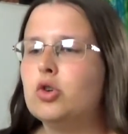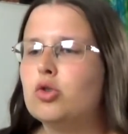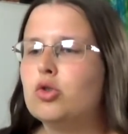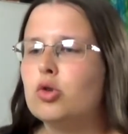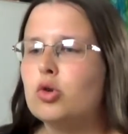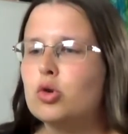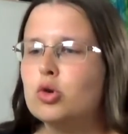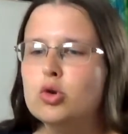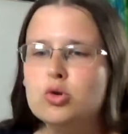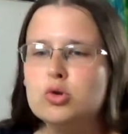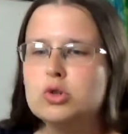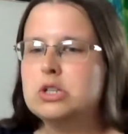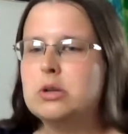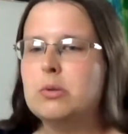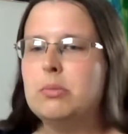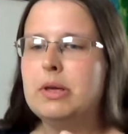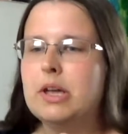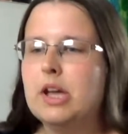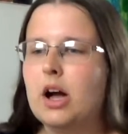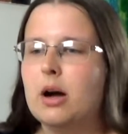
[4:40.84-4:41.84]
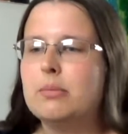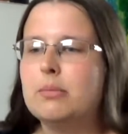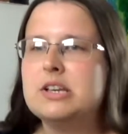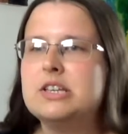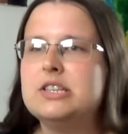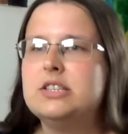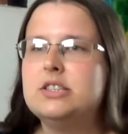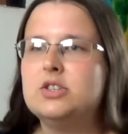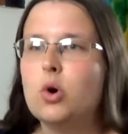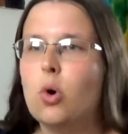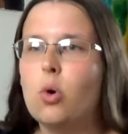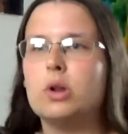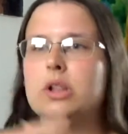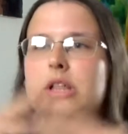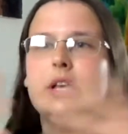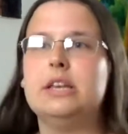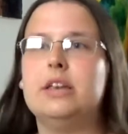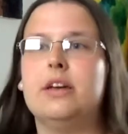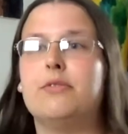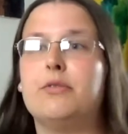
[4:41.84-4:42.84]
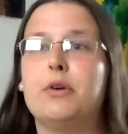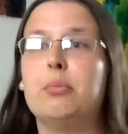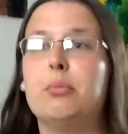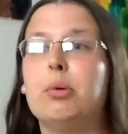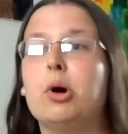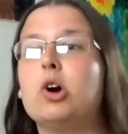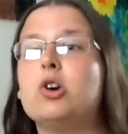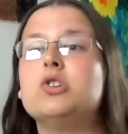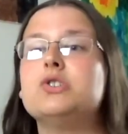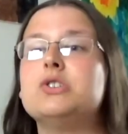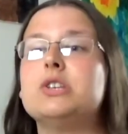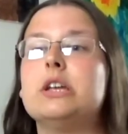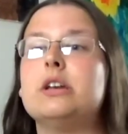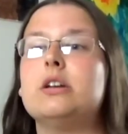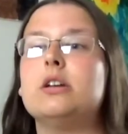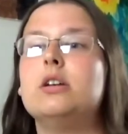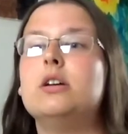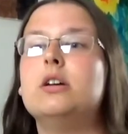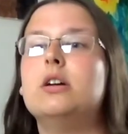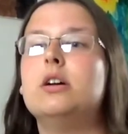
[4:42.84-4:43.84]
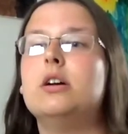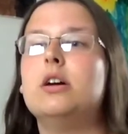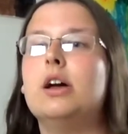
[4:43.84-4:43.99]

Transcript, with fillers: grew to become a totally different person